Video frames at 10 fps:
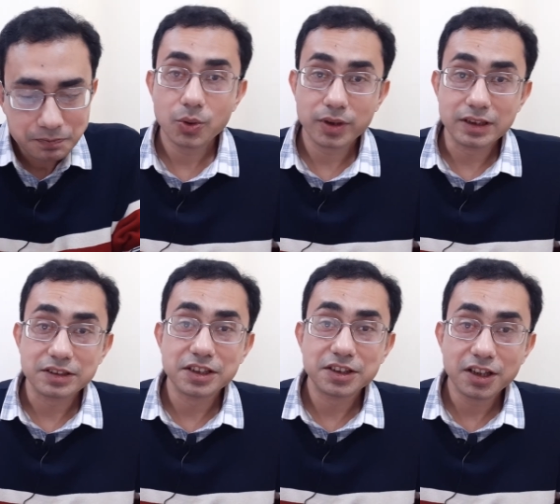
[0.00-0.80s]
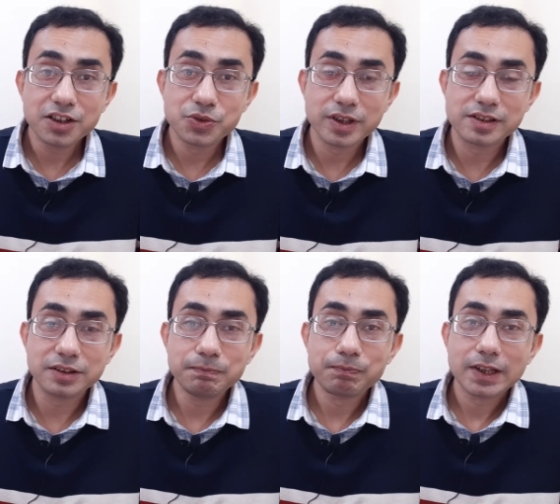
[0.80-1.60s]
Okay, the third
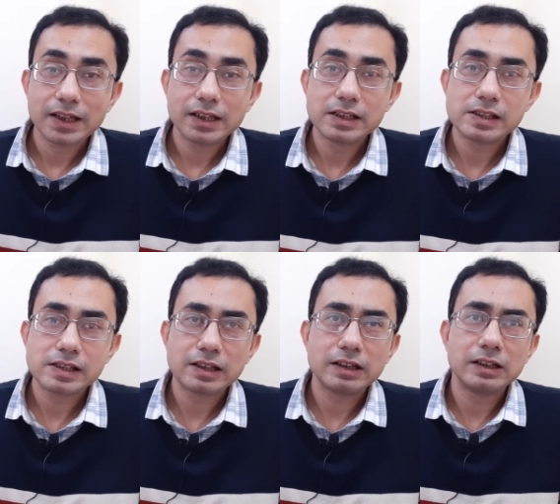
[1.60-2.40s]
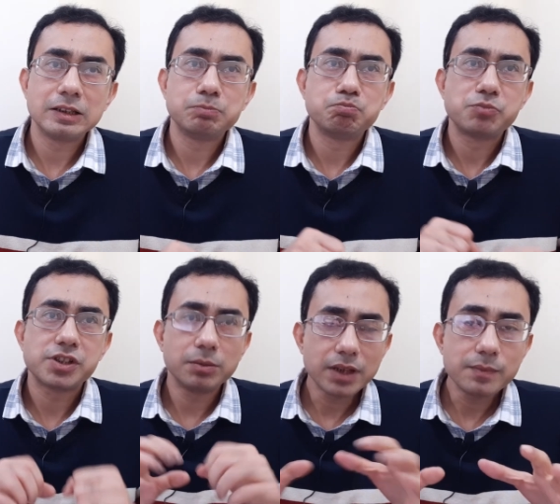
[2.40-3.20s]
reason is
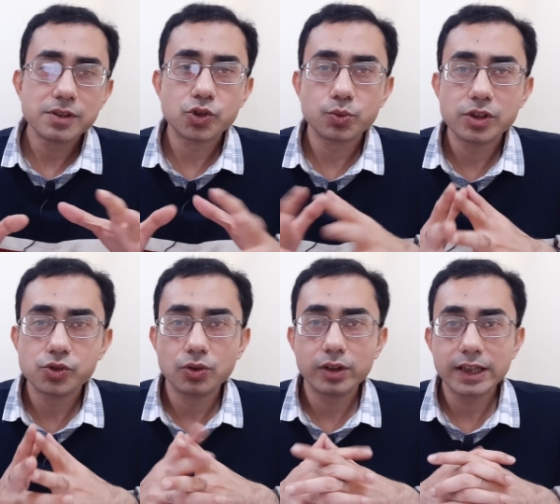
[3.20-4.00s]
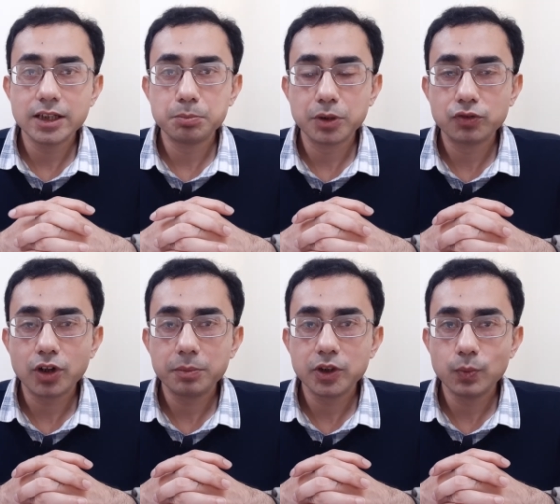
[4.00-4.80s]
sometimes the students do not end up
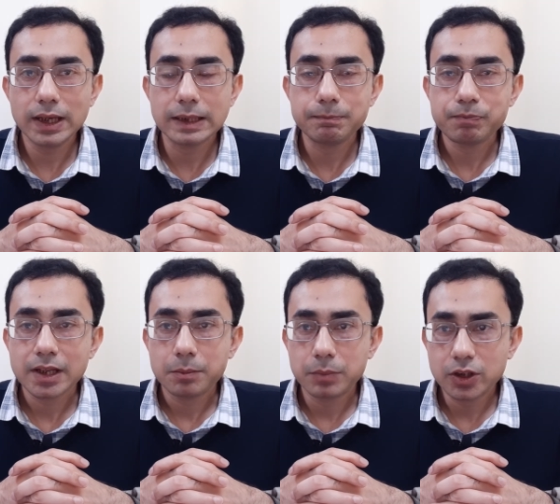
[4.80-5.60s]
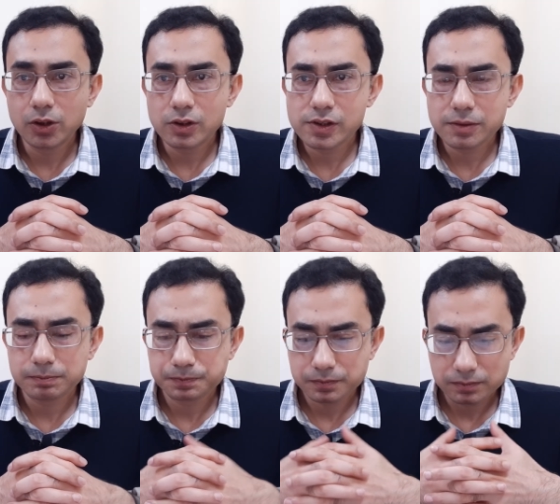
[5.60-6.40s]
performing well because